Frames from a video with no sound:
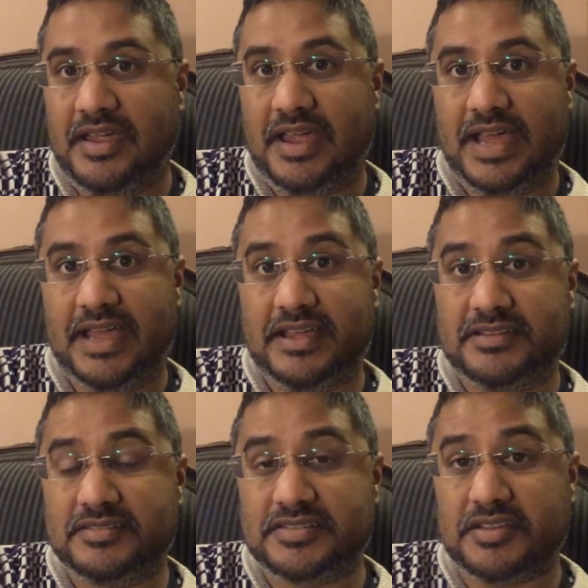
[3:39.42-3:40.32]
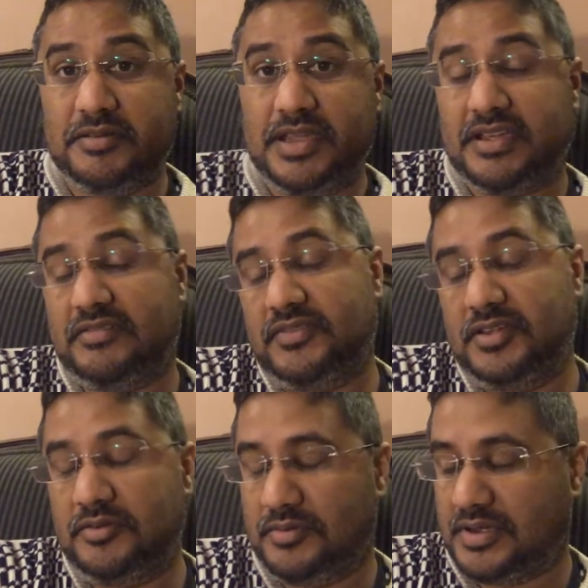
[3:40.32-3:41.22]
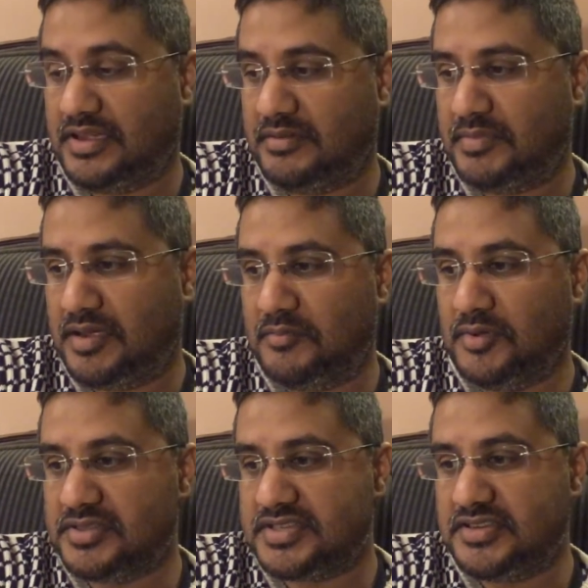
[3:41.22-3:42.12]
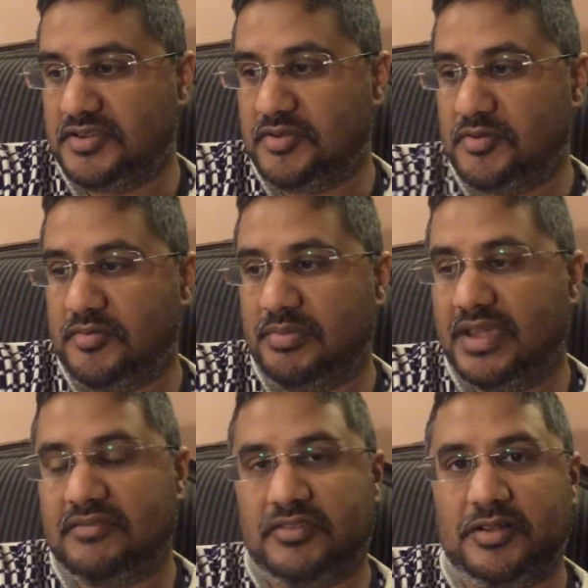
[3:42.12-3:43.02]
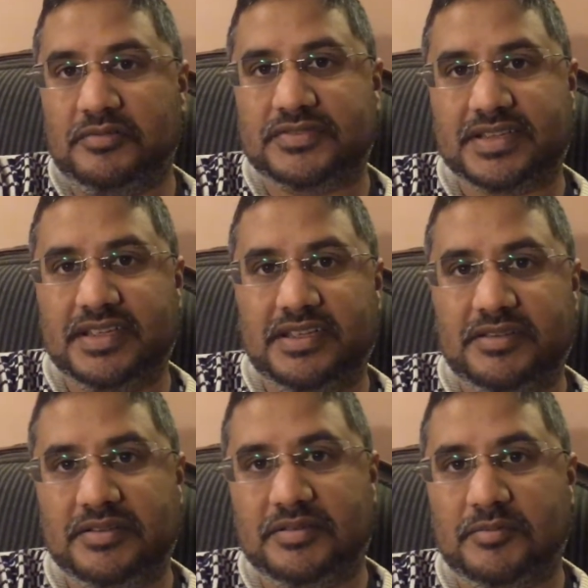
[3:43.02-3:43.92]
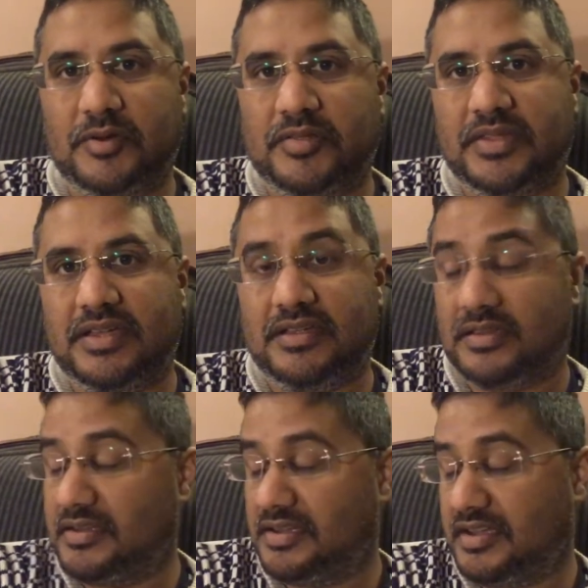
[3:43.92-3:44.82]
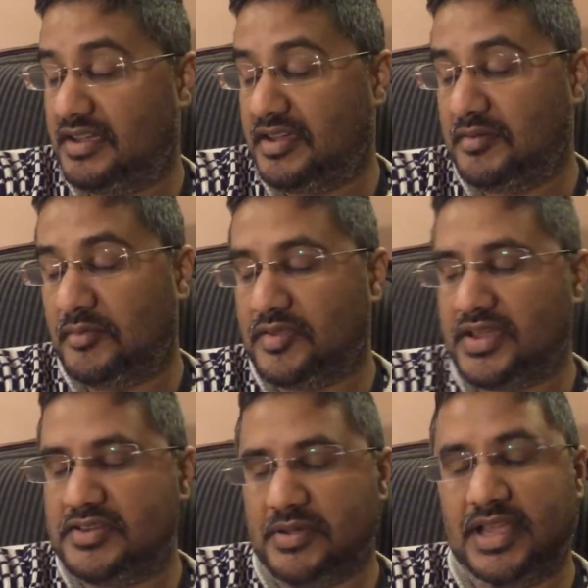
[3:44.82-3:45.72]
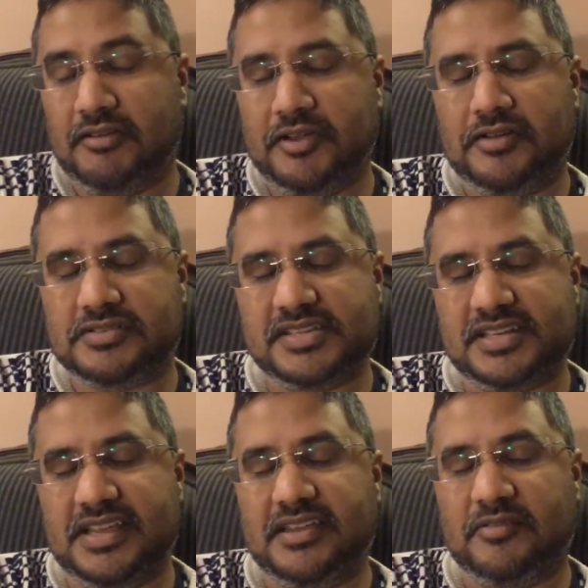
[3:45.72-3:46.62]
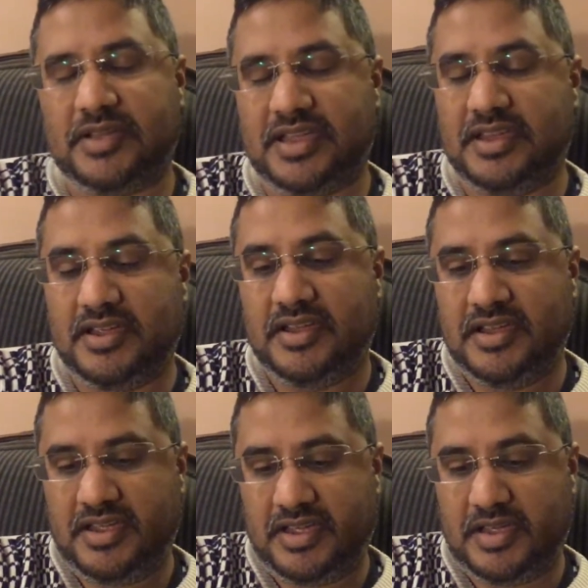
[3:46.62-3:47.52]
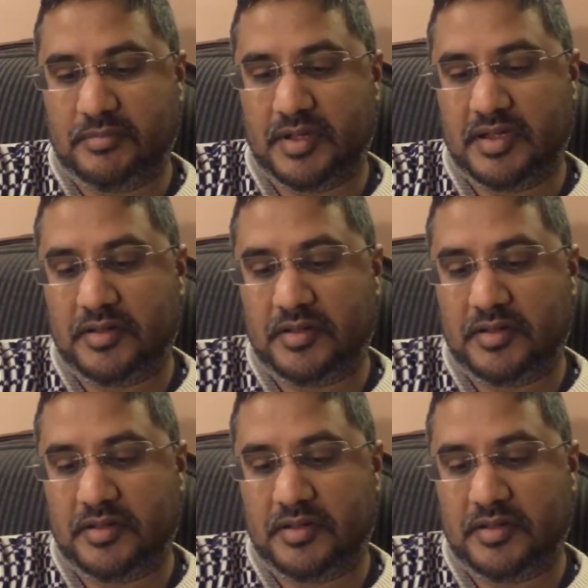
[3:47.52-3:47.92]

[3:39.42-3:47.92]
And so yeah, if you want to get involved in what they're doing, Hilary Cox is leading on a